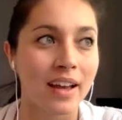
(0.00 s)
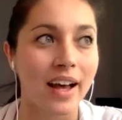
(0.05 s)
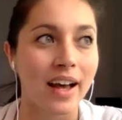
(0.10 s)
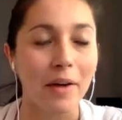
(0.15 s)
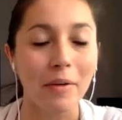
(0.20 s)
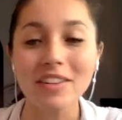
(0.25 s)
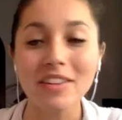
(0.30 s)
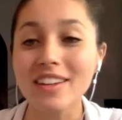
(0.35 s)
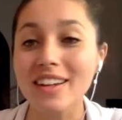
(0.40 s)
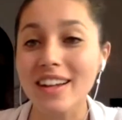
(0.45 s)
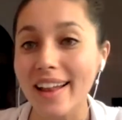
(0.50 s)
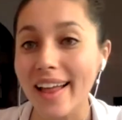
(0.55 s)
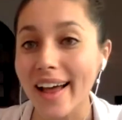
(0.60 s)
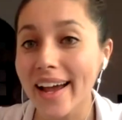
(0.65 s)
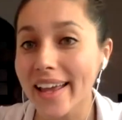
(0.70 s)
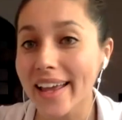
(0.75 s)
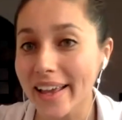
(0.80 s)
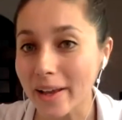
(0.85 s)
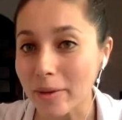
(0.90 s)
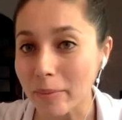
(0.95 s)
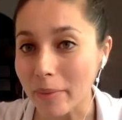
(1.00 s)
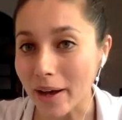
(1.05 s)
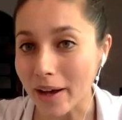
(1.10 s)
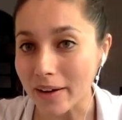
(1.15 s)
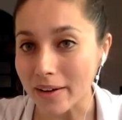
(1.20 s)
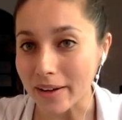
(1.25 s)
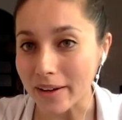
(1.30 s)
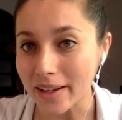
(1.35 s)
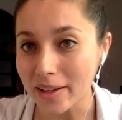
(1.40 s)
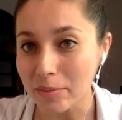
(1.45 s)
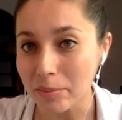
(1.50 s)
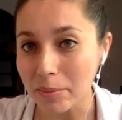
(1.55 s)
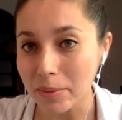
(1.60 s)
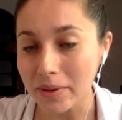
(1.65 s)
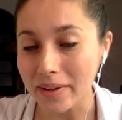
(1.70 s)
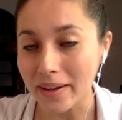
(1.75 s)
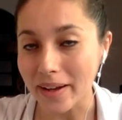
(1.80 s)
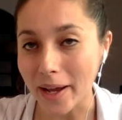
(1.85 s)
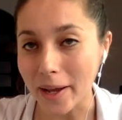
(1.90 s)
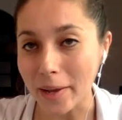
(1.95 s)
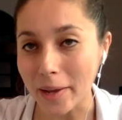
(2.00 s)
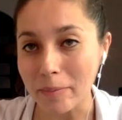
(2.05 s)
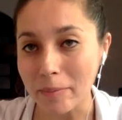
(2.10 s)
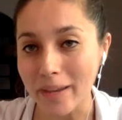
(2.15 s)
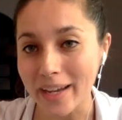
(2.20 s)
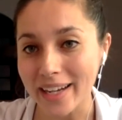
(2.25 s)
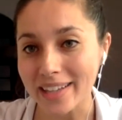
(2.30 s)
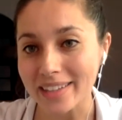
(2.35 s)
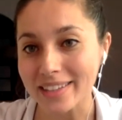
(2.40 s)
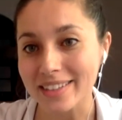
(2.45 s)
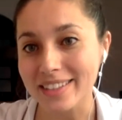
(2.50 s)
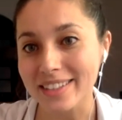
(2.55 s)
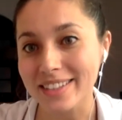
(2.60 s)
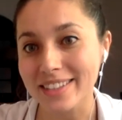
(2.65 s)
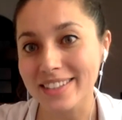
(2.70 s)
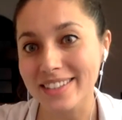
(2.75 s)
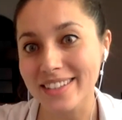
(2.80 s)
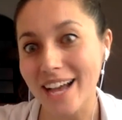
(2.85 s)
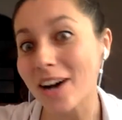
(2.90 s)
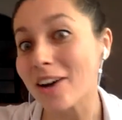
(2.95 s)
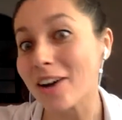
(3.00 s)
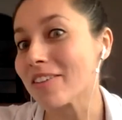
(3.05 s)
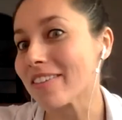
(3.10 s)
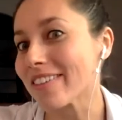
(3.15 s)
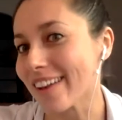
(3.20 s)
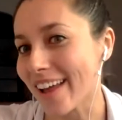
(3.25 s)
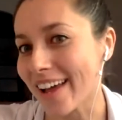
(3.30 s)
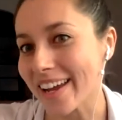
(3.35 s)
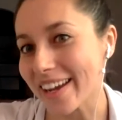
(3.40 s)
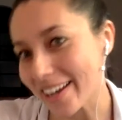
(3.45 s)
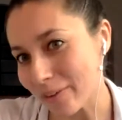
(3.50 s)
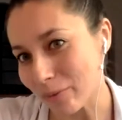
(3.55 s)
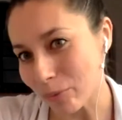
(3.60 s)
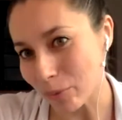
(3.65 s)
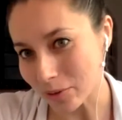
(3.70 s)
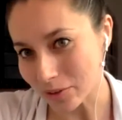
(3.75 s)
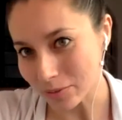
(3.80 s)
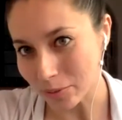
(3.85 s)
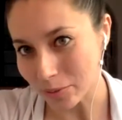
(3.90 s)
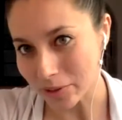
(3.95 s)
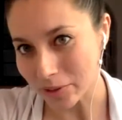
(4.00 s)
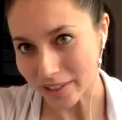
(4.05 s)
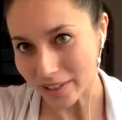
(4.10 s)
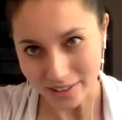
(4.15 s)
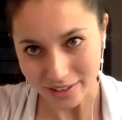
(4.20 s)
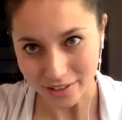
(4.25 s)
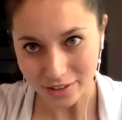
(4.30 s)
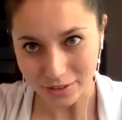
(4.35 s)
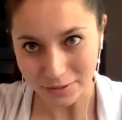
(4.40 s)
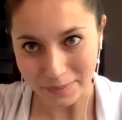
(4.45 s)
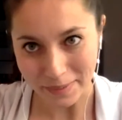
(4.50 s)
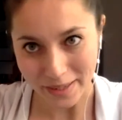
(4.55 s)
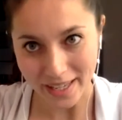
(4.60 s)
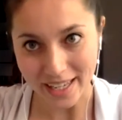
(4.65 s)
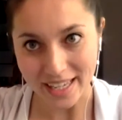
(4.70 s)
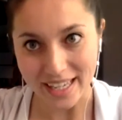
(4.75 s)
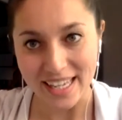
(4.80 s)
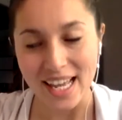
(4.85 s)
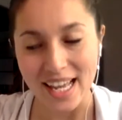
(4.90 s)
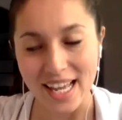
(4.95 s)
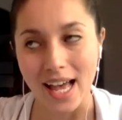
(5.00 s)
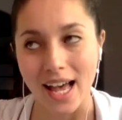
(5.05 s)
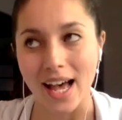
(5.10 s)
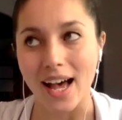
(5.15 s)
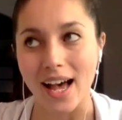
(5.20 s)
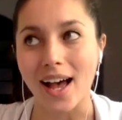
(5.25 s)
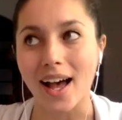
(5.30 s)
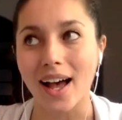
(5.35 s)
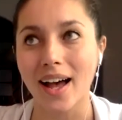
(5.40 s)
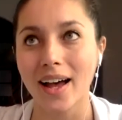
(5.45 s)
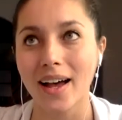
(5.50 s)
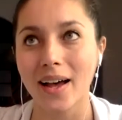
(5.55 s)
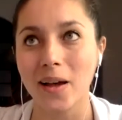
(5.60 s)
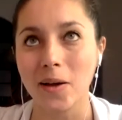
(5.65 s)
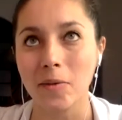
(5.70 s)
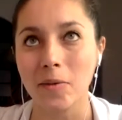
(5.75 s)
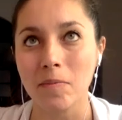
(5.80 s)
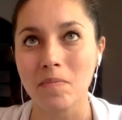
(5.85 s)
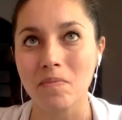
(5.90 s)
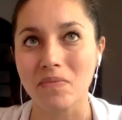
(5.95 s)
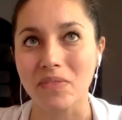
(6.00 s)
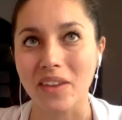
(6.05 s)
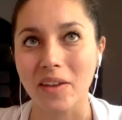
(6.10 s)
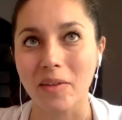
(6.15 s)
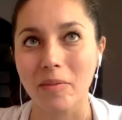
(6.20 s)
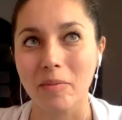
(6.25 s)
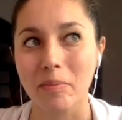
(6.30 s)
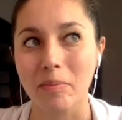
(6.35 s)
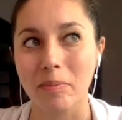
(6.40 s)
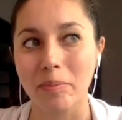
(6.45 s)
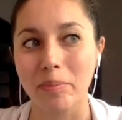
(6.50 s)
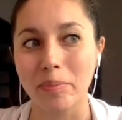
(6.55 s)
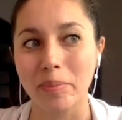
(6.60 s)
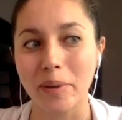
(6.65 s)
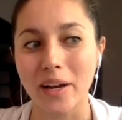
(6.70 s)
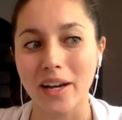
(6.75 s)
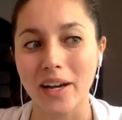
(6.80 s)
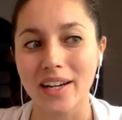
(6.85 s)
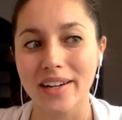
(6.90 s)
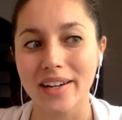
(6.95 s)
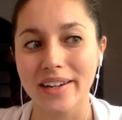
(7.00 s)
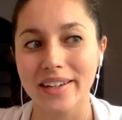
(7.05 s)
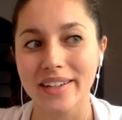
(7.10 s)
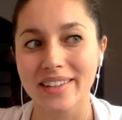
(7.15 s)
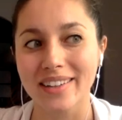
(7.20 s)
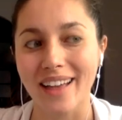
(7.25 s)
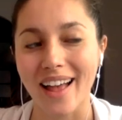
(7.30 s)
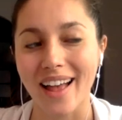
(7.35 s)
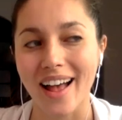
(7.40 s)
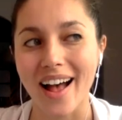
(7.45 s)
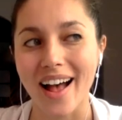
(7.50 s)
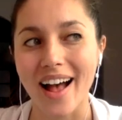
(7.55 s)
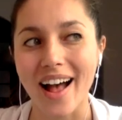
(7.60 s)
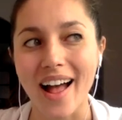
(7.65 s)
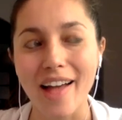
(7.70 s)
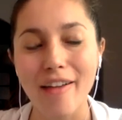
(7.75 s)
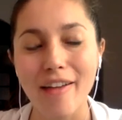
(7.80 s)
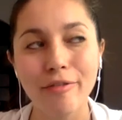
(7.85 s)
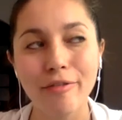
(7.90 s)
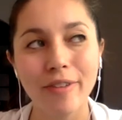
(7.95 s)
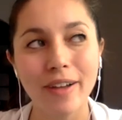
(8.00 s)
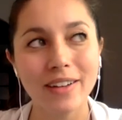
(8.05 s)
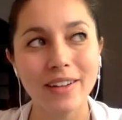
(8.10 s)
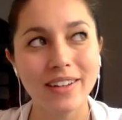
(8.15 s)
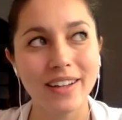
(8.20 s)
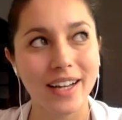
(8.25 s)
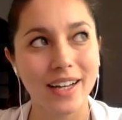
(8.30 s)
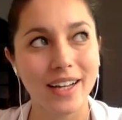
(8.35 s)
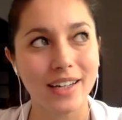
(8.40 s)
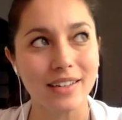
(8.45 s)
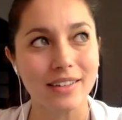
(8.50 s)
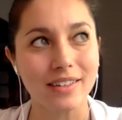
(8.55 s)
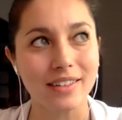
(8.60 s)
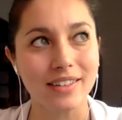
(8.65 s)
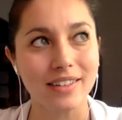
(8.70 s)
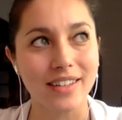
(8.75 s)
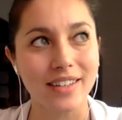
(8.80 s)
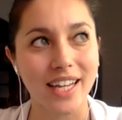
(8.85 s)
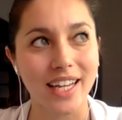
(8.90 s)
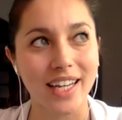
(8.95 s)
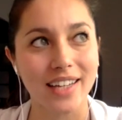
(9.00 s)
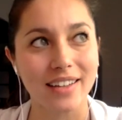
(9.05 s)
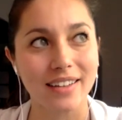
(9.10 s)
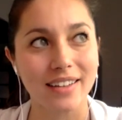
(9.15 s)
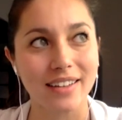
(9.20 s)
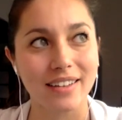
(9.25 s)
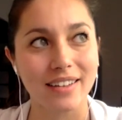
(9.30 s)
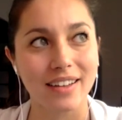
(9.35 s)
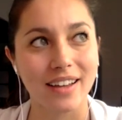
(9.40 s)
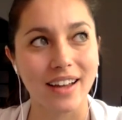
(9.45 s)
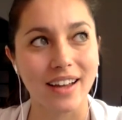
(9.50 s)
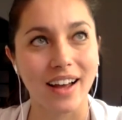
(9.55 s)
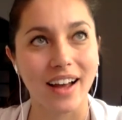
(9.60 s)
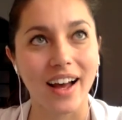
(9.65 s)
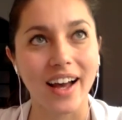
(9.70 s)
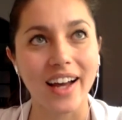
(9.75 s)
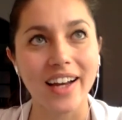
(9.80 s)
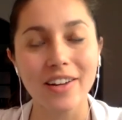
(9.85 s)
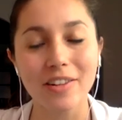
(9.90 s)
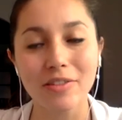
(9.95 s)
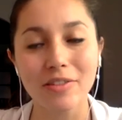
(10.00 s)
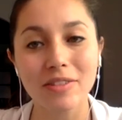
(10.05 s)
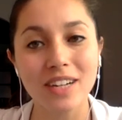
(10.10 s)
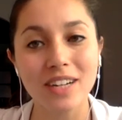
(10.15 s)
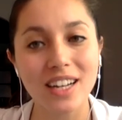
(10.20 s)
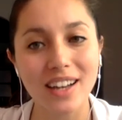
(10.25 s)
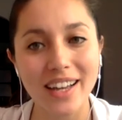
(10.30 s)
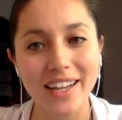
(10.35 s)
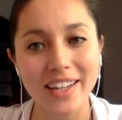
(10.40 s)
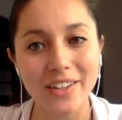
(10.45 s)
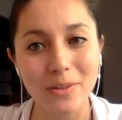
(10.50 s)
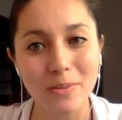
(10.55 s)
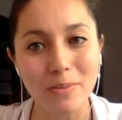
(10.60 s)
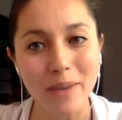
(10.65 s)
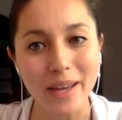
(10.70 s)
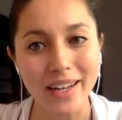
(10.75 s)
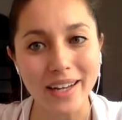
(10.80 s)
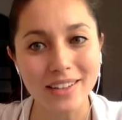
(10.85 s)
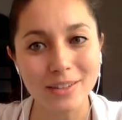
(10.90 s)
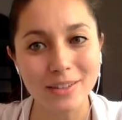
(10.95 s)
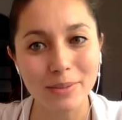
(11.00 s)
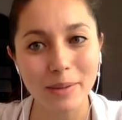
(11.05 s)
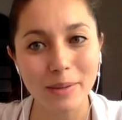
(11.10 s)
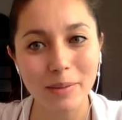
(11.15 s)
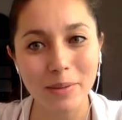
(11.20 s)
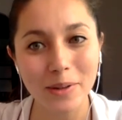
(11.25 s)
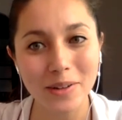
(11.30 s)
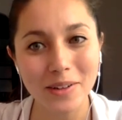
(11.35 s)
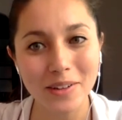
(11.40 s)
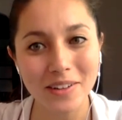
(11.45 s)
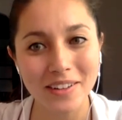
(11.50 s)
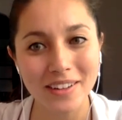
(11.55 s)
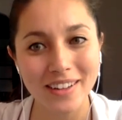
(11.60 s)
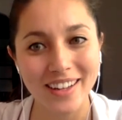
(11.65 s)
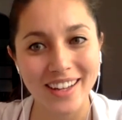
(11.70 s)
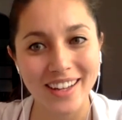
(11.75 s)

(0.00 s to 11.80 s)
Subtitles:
I wasn't lying about it, but I made it sound like it was more than just me. But I found out that I don't really like to manage people.